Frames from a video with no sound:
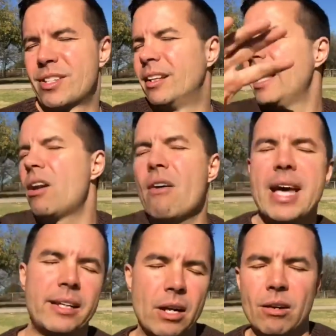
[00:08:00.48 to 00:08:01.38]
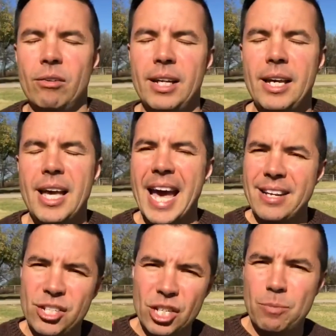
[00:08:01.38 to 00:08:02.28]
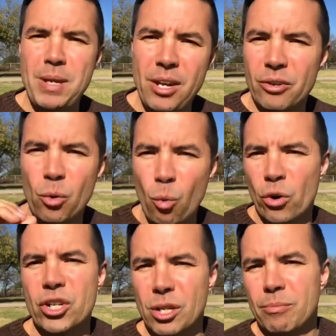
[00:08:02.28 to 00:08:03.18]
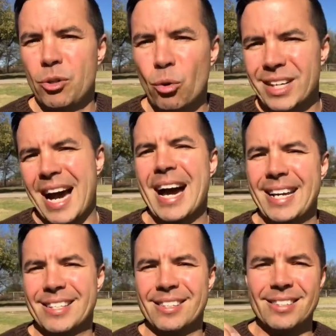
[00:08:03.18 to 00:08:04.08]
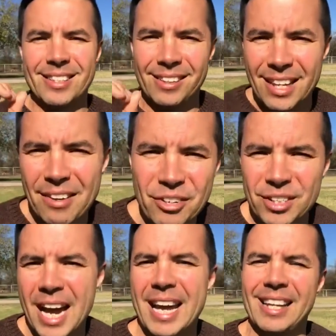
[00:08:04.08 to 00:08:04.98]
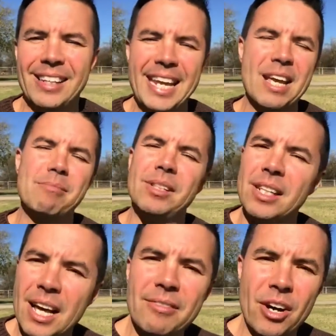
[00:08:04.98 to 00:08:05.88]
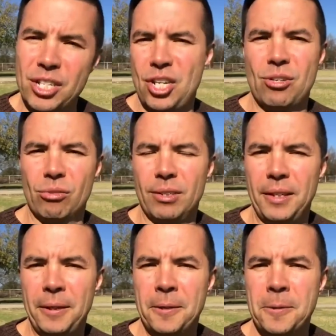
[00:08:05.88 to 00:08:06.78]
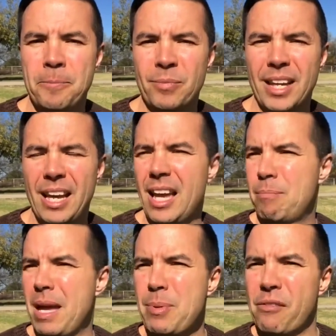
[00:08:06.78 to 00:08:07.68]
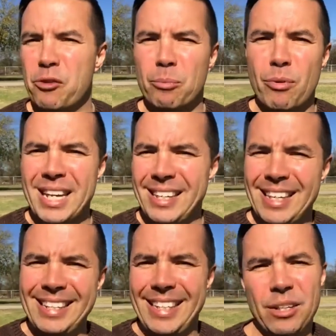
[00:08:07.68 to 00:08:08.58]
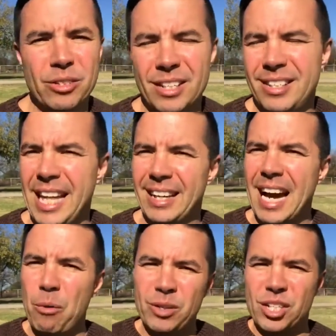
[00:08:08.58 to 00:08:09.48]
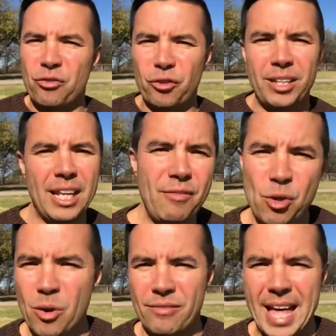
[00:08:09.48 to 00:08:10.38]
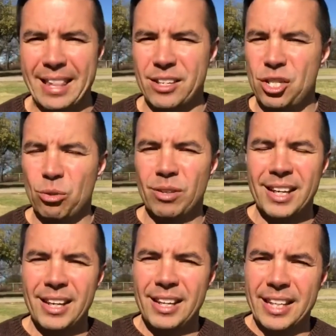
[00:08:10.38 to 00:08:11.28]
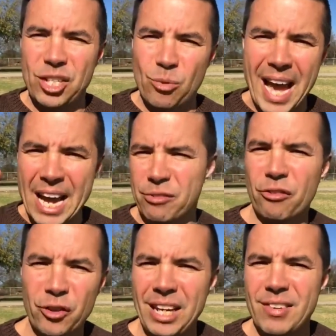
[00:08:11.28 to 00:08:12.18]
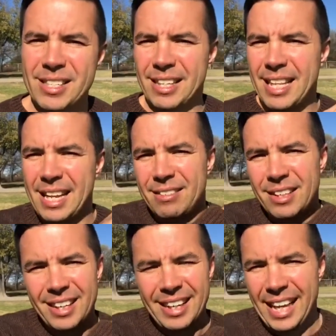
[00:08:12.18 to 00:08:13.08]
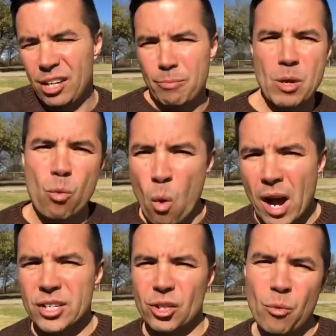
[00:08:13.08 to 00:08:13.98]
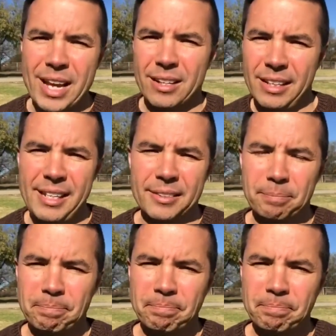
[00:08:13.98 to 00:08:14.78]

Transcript: and let all that go. And just be here to worship your God and to love your God and let Him love on you. And maybe if you're bringing in guilt, that God would just forgive you of that you'll ask for forgiveness, and then it'll be washed away clean.